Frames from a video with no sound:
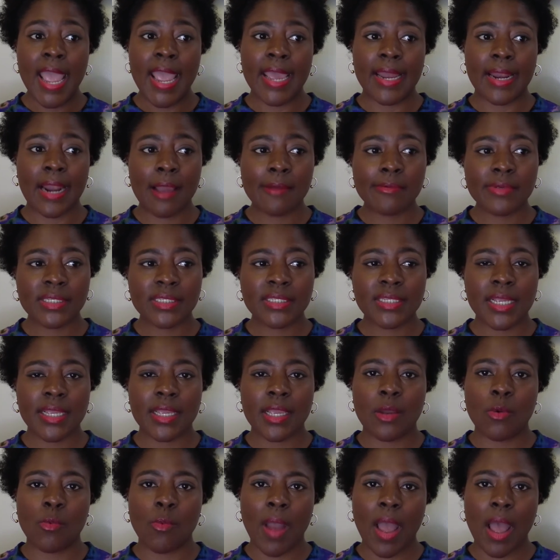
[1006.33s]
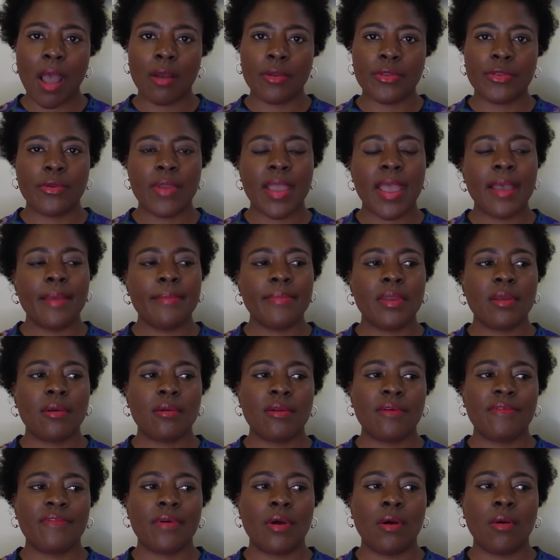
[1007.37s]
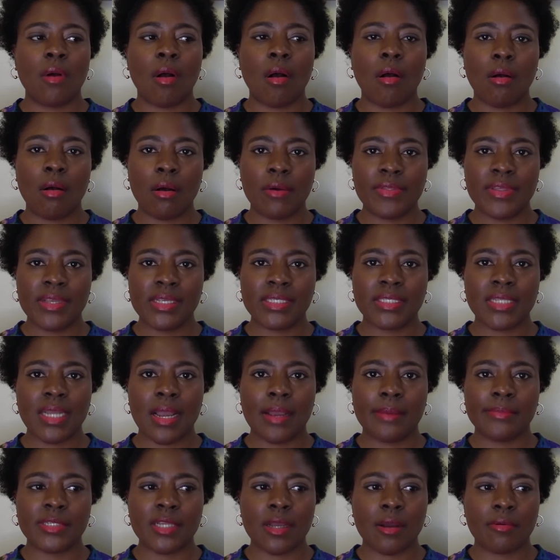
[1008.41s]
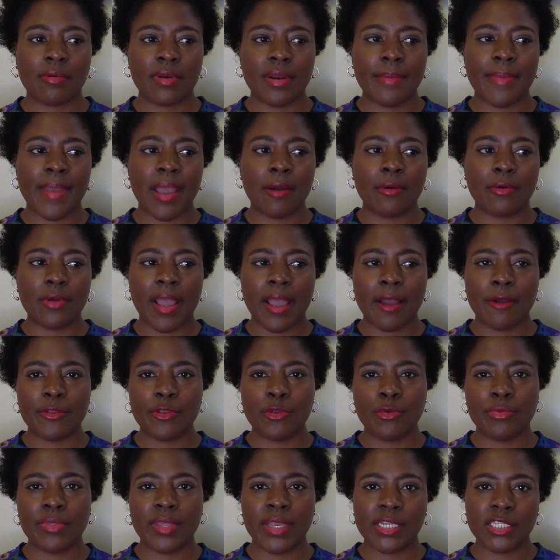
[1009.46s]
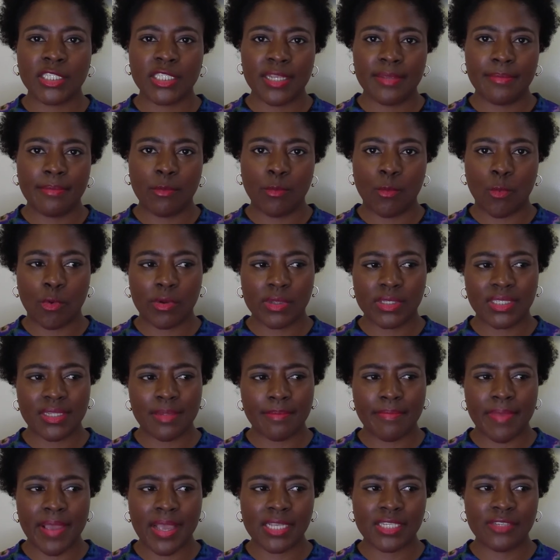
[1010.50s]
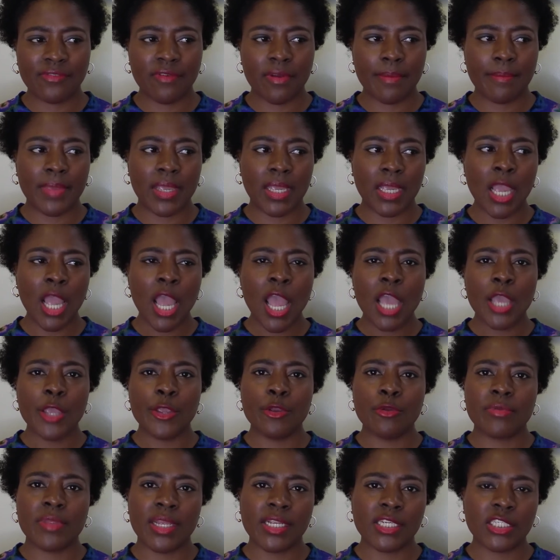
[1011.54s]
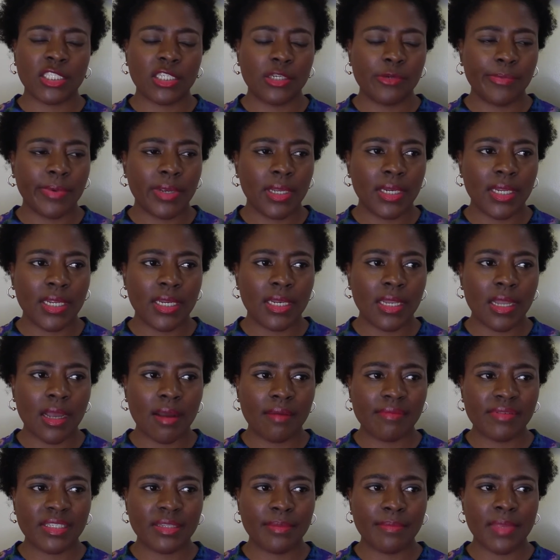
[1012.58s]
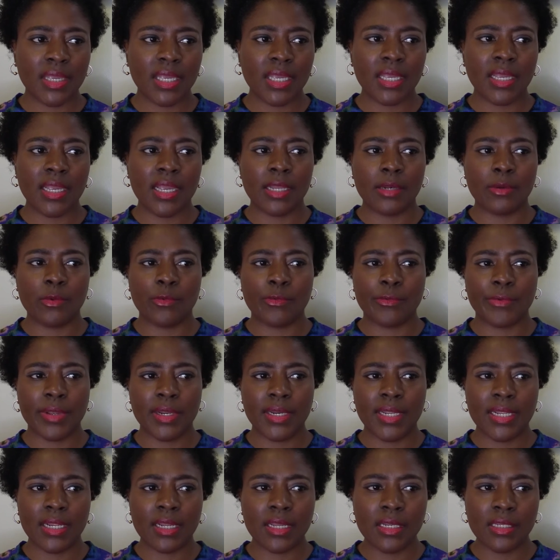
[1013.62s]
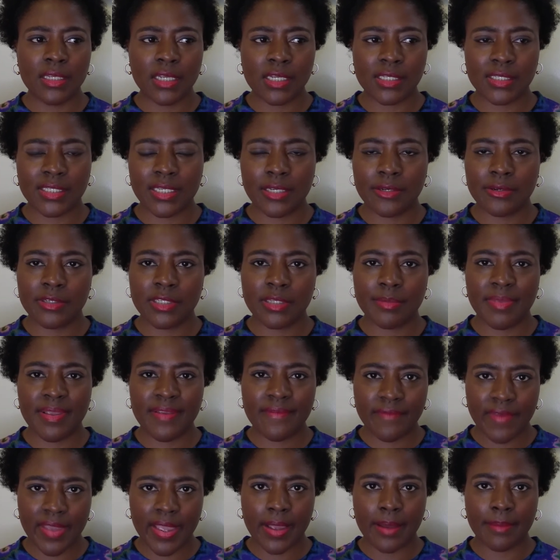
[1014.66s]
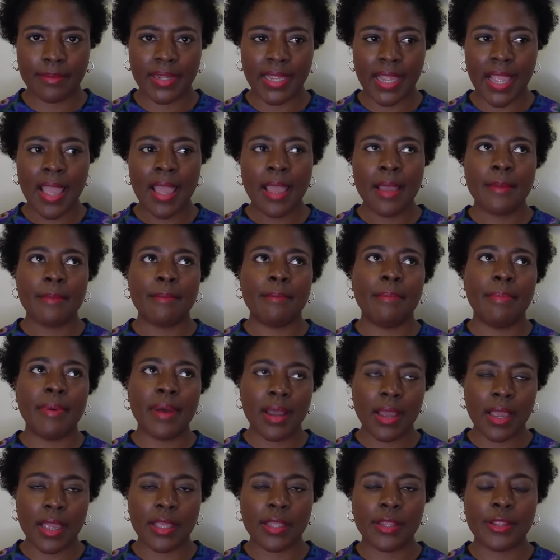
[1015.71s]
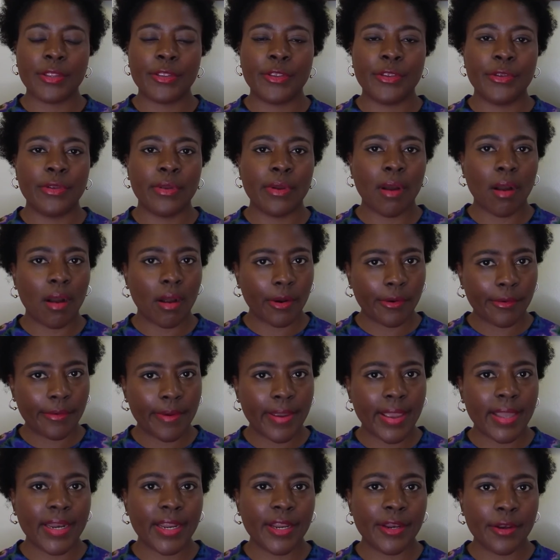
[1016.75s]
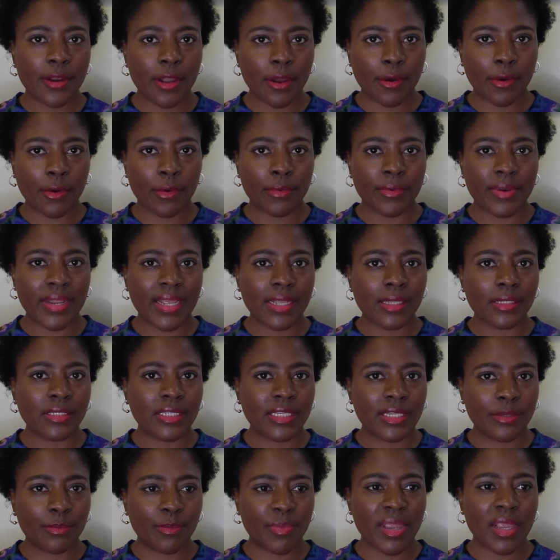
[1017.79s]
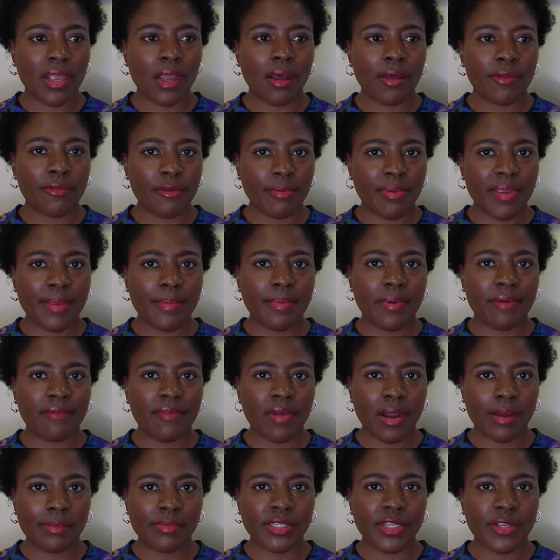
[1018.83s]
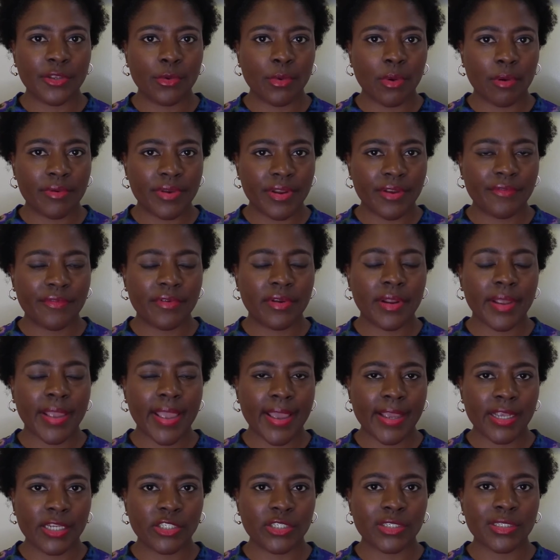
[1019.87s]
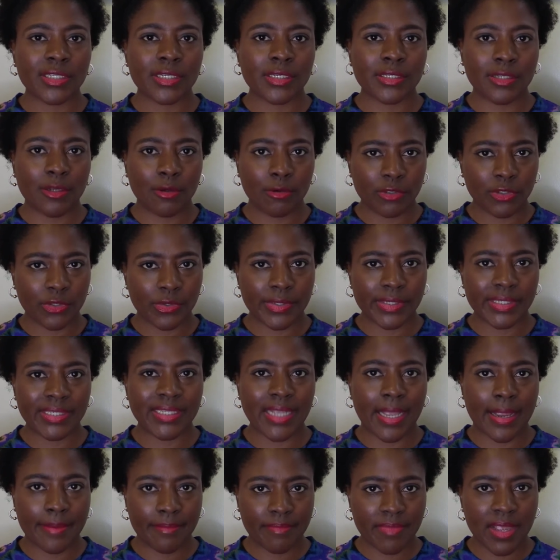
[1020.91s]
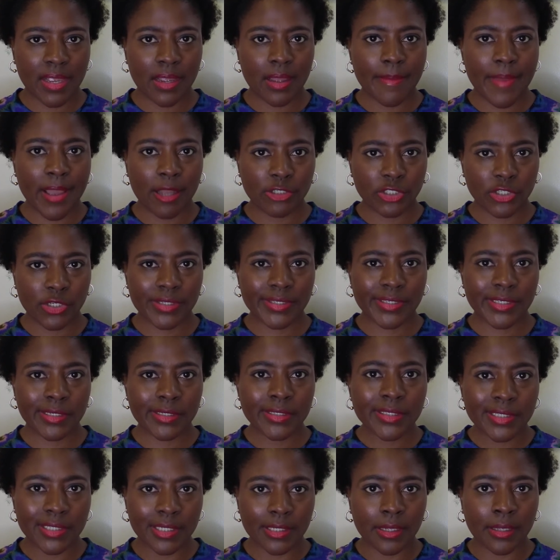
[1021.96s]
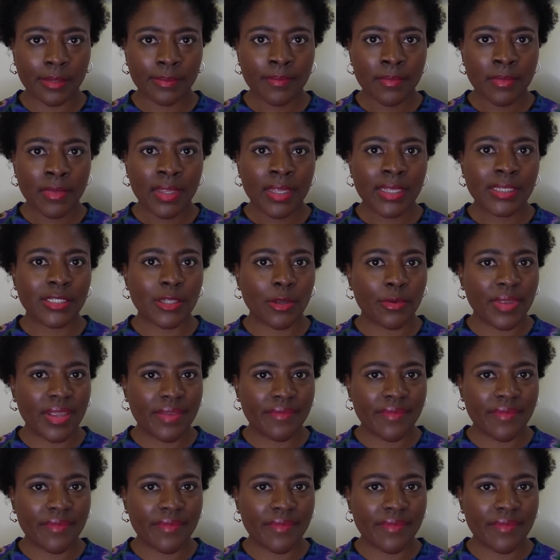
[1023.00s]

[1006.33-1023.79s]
And I was thinking, wow, you had me on the phone all this time talking about how you think she wants the best for me. You think she really loves me and really considers me family. But you already know that other people have come to you on different occasions and told you the same thing about your sister. So